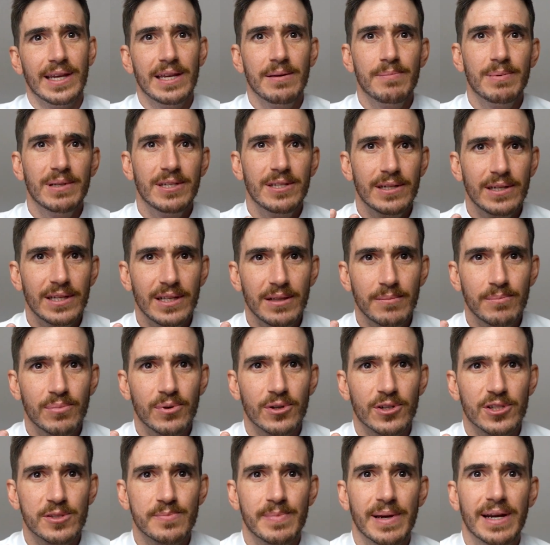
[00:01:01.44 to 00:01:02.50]
any particular
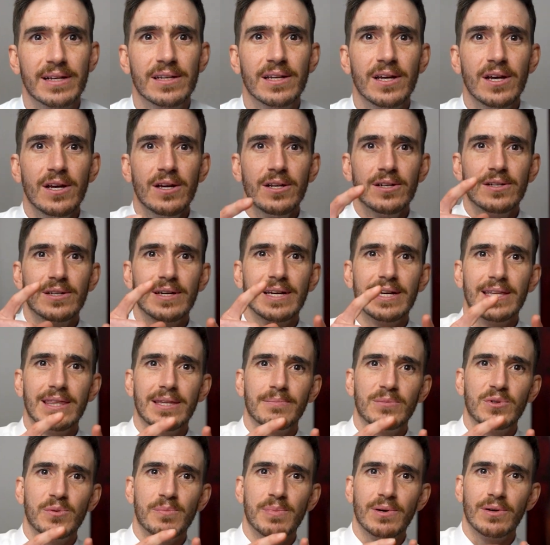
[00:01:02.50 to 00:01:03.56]
prospect to get
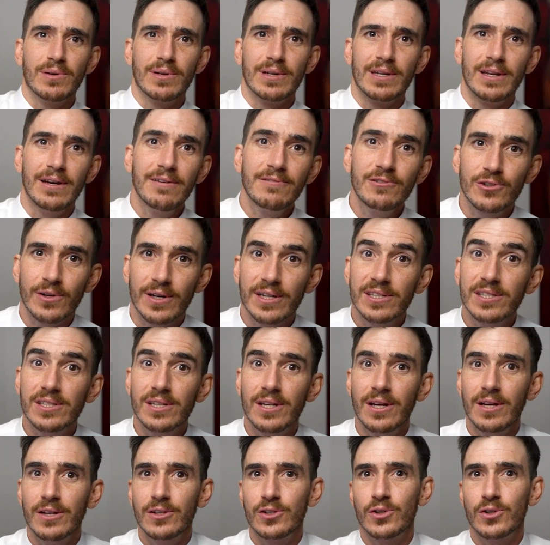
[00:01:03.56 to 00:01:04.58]
them to build enough trust